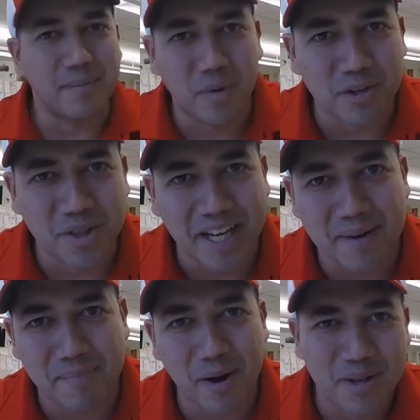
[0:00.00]
me what you think
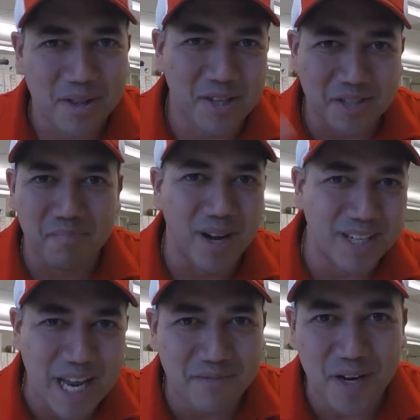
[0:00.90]
about this
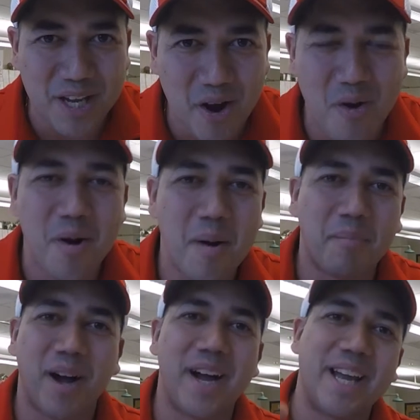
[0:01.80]
Monday video
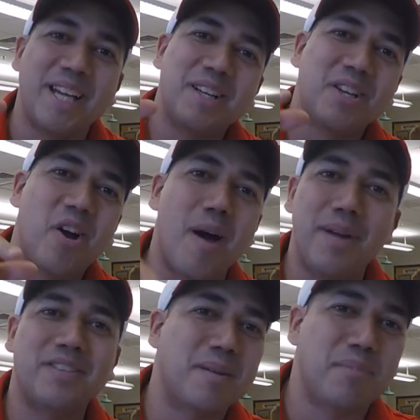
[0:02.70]
by
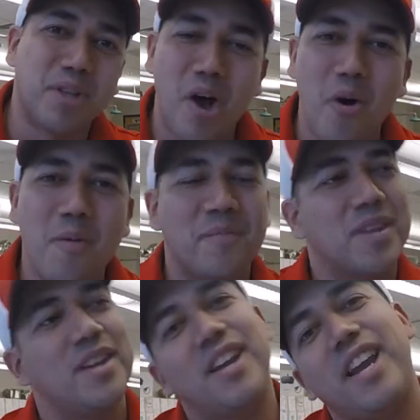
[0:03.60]
commenting below,
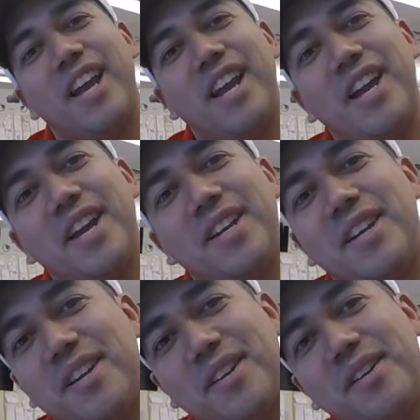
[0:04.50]
and
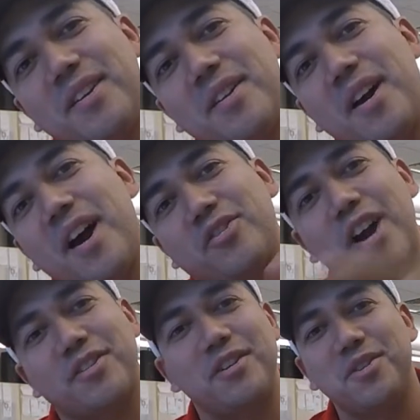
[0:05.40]
I'll
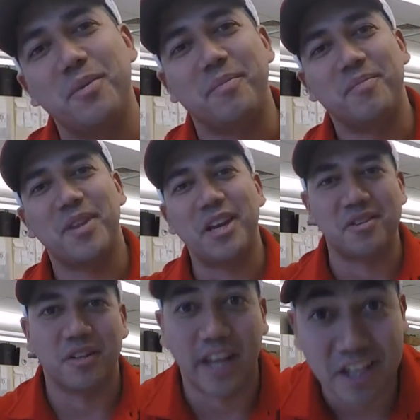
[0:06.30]
talk to you soon. Thanks,
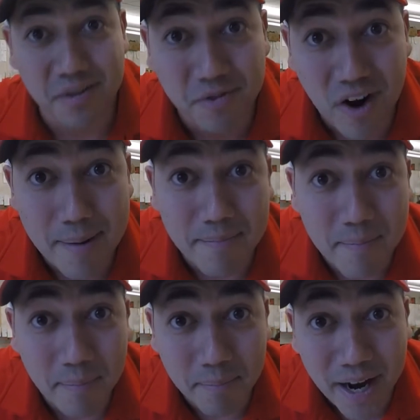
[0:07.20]
like and subscribe.
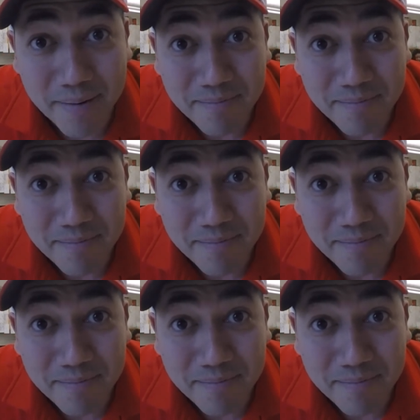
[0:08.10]
Bye.